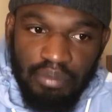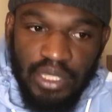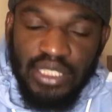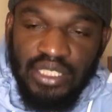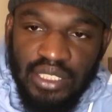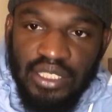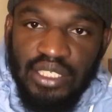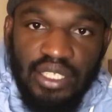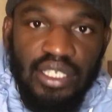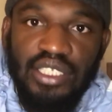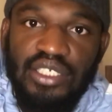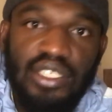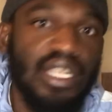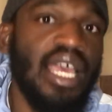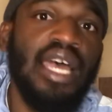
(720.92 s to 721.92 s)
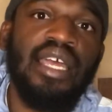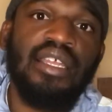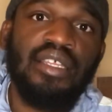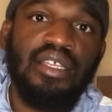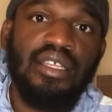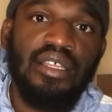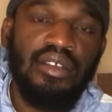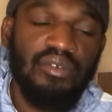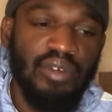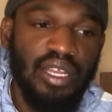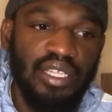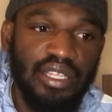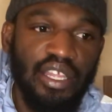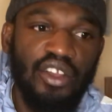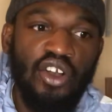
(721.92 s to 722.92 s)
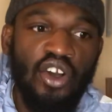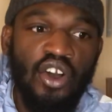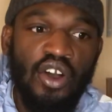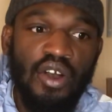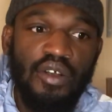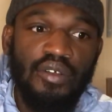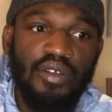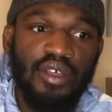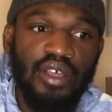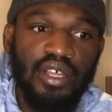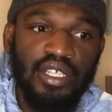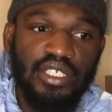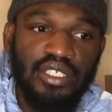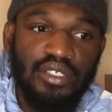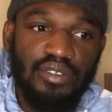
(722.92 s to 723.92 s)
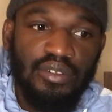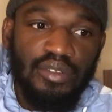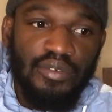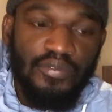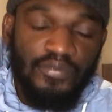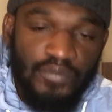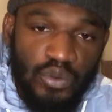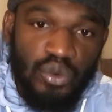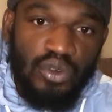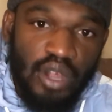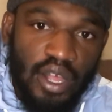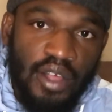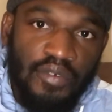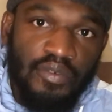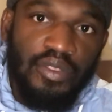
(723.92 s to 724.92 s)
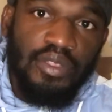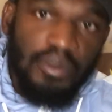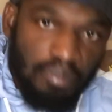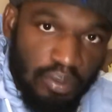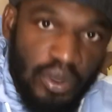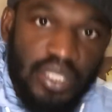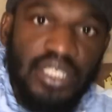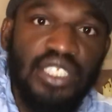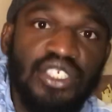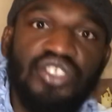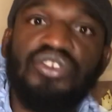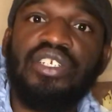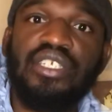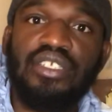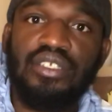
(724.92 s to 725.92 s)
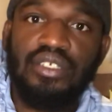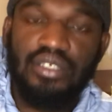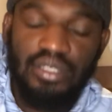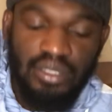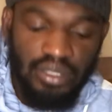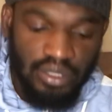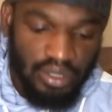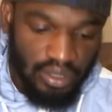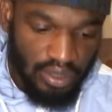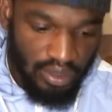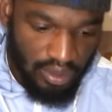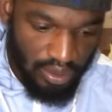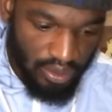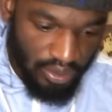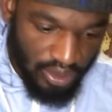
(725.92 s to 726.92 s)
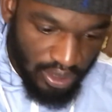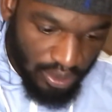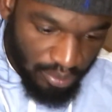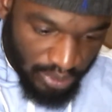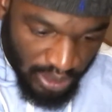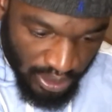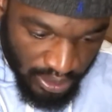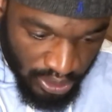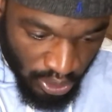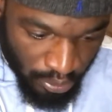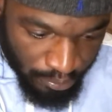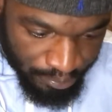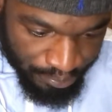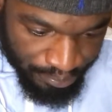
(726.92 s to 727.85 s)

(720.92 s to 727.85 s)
business dealings or not, right? They're all fruit of the poisonous tree. You dig what I'm saying? So,